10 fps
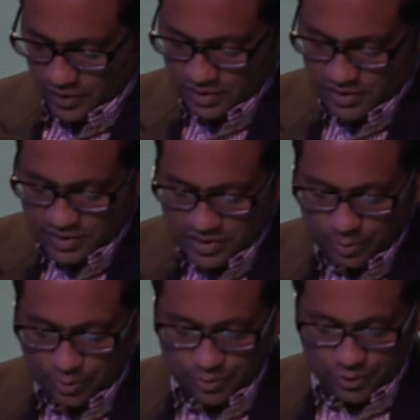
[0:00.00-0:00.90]
it's
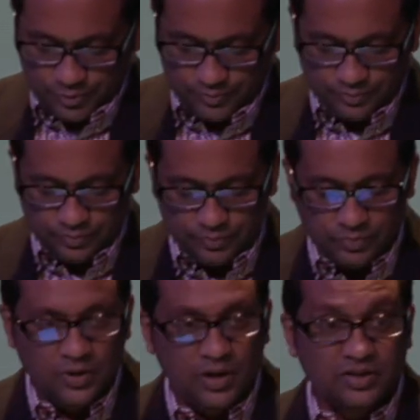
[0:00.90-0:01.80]
inseparable.
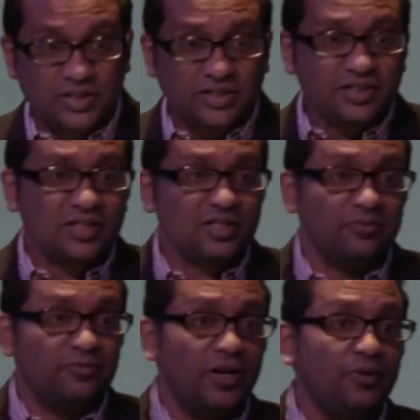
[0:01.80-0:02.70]
Jesus says
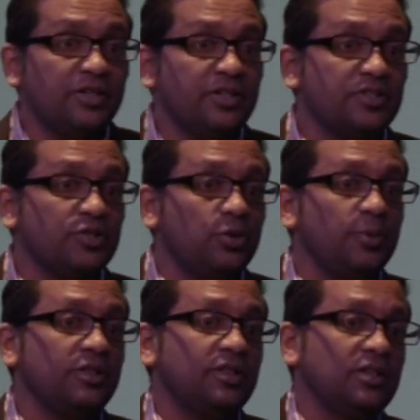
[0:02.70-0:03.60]
some very
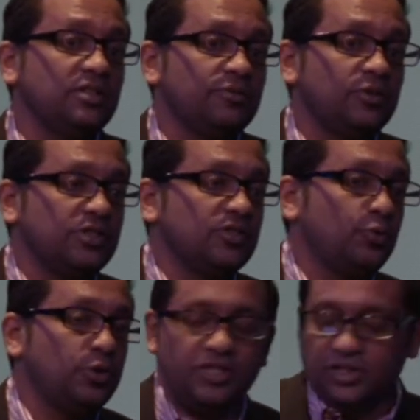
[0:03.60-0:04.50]
disturbing things in verses
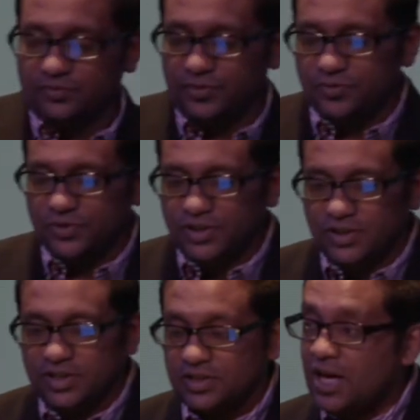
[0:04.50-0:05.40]
14 and 15.
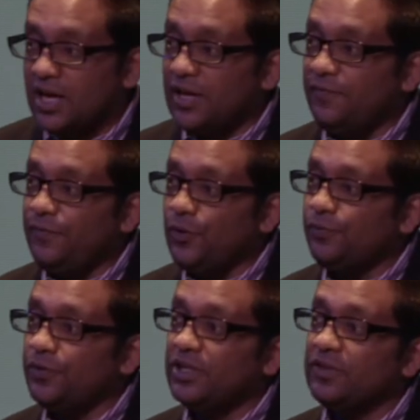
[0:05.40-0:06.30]
He says, If you
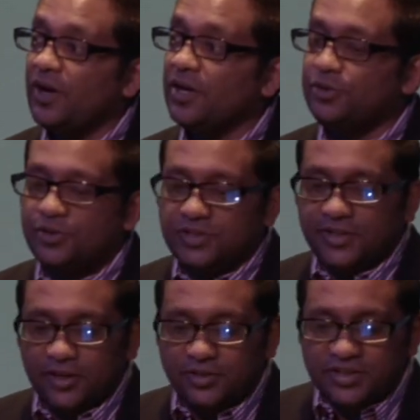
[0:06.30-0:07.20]
forgive others
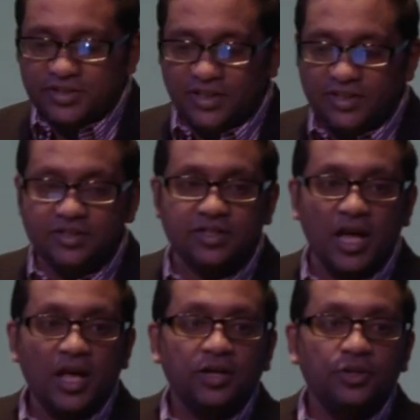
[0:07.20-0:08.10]
their sins,
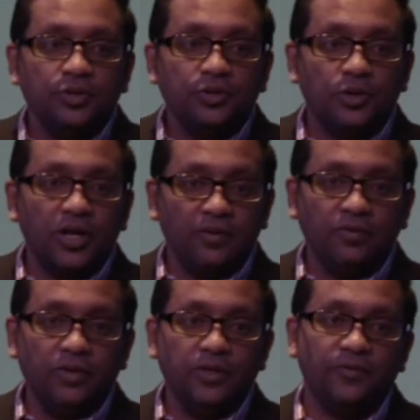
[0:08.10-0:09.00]
your
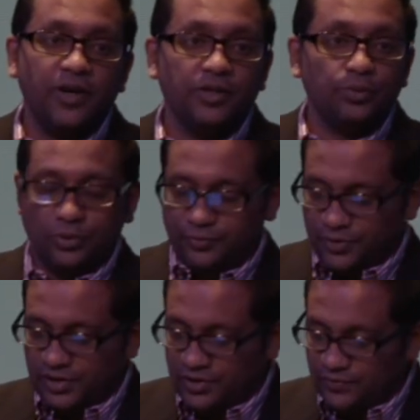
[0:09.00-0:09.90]
heavenly Father will
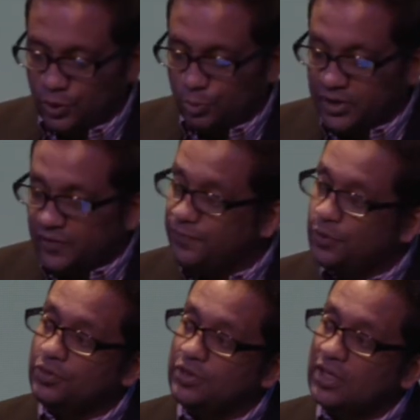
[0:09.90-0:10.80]
forgive you. But if
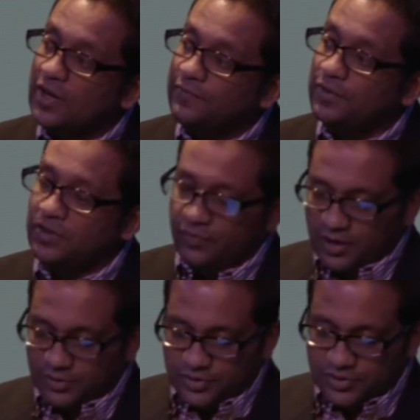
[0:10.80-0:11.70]
you do not forgive
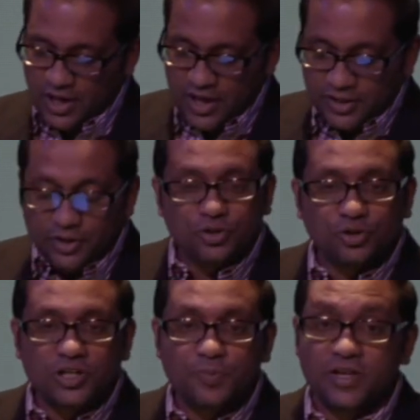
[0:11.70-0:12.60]
others their
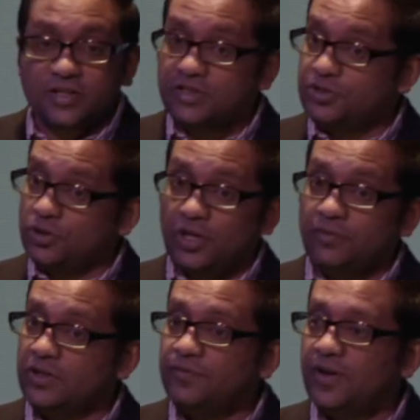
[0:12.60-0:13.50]
trespasses, your
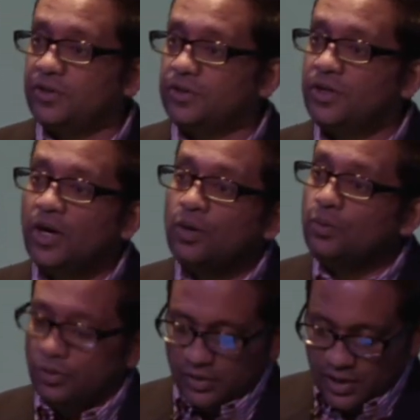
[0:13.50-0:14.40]
heavenly Father
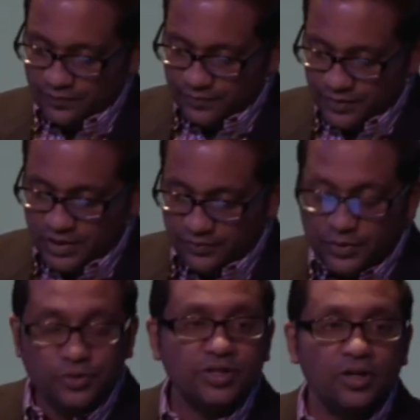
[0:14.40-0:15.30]
will not forgive
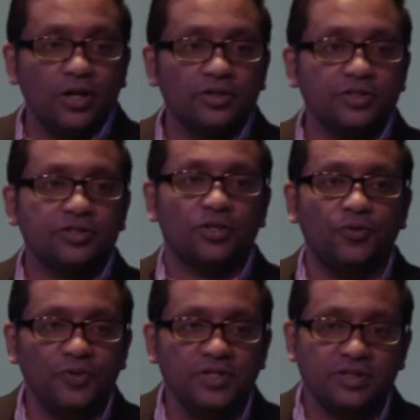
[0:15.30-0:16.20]
you. See, on the
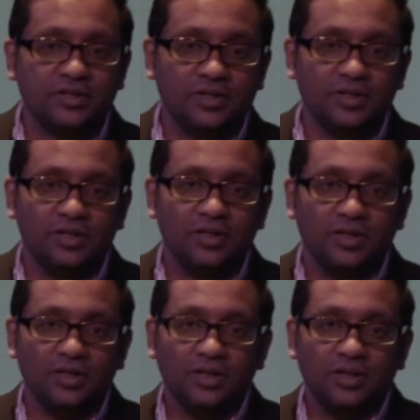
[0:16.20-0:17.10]
surface,
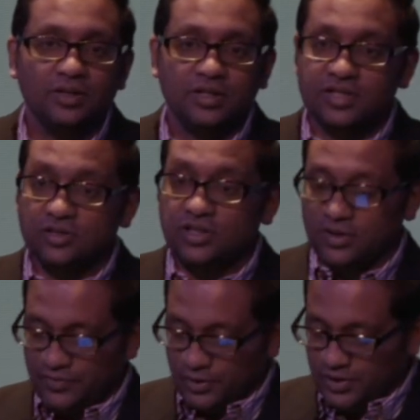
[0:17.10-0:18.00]
this sounds like
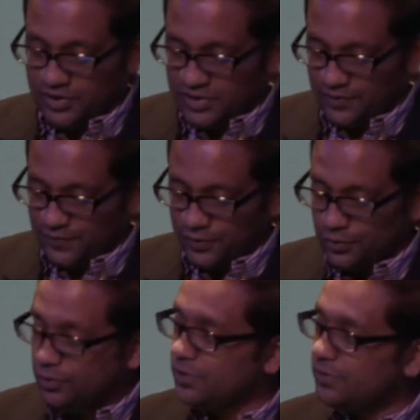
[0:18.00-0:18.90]
a very
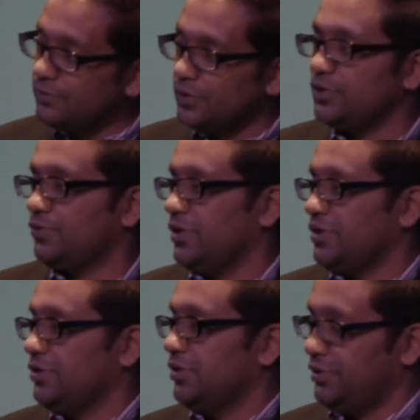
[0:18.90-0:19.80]
difficult verse for
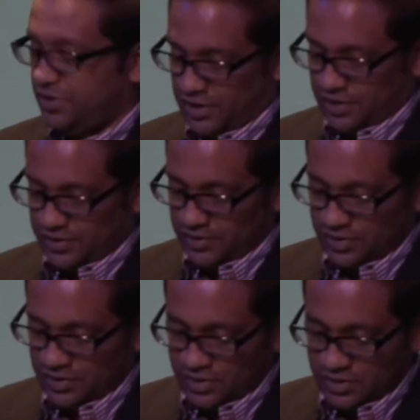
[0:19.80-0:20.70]
us to understand.
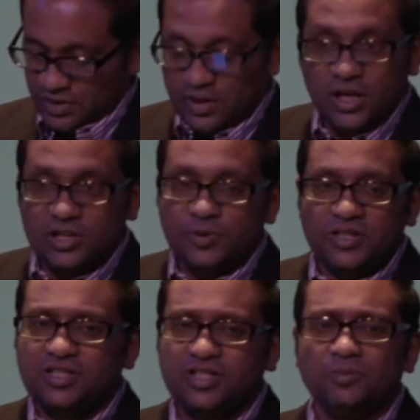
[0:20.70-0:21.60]
It's been
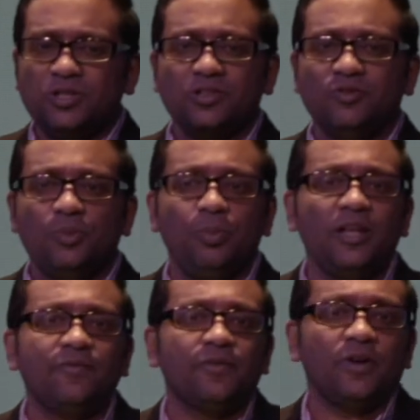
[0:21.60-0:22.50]
the subject of
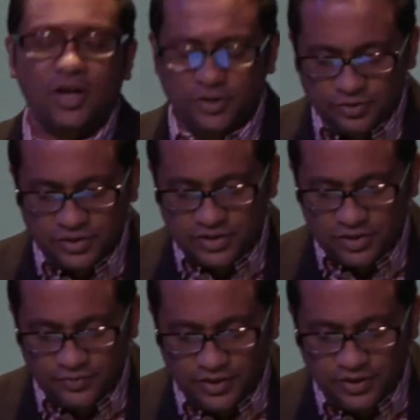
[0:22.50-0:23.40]
debate for hundreds
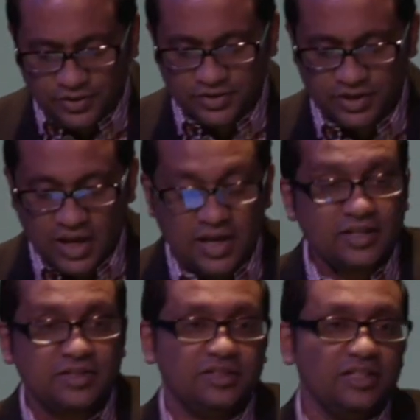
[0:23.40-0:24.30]
of years.
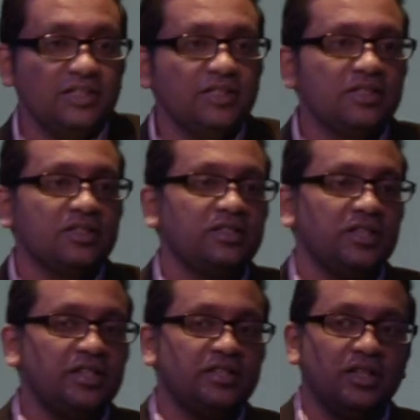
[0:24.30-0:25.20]
Is Jesus
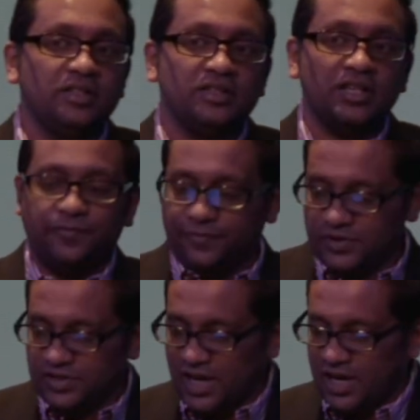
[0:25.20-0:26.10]
suggesting tit for
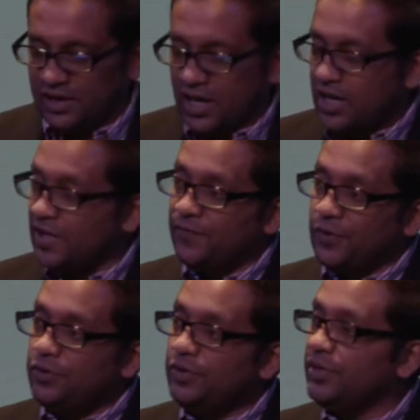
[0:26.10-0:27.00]
tat? If
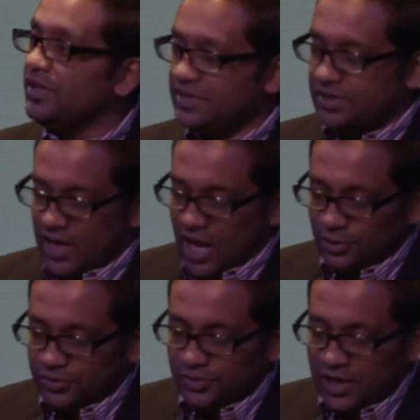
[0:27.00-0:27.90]
you do this, then
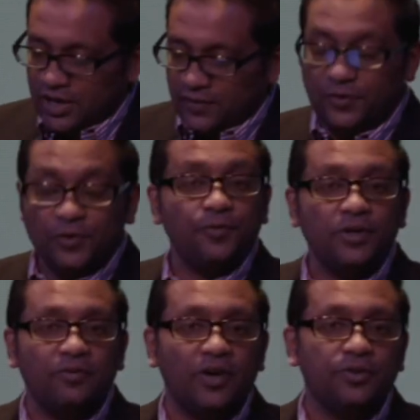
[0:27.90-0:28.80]
I'll do that. If you
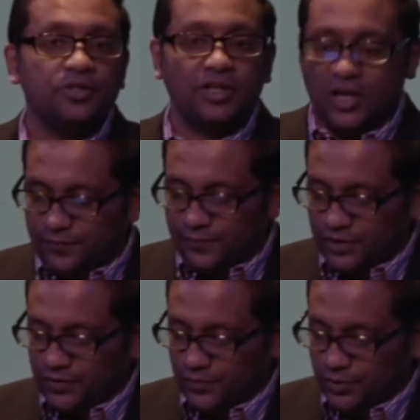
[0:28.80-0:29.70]
forgive others, then I'll
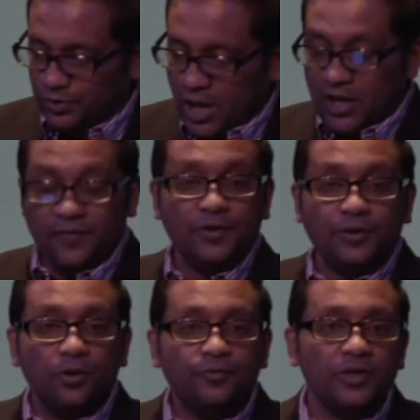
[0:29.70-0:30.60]
forgive you. If you
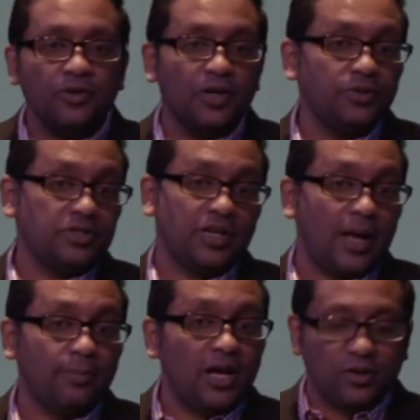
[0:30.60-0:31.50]
don't forgive others, then
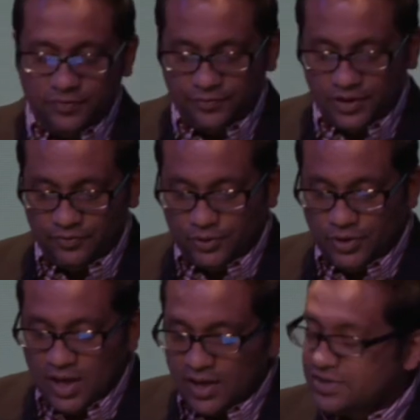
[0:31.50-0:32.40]
I'm not going to forgive
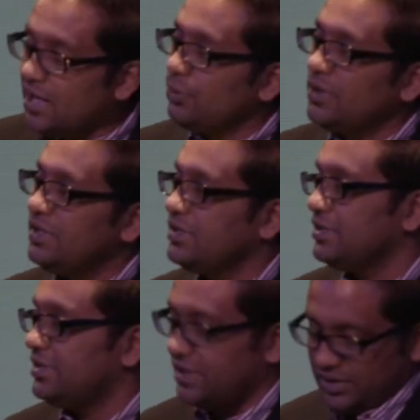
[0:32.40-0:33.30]
you. Is that what he's
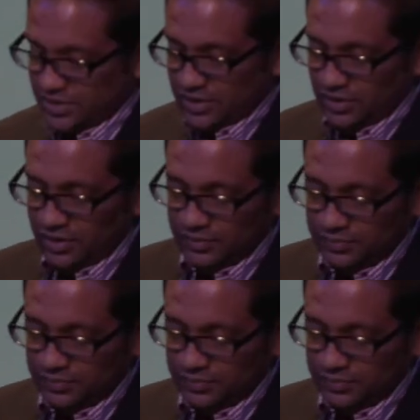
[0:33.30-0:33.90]
suggesting?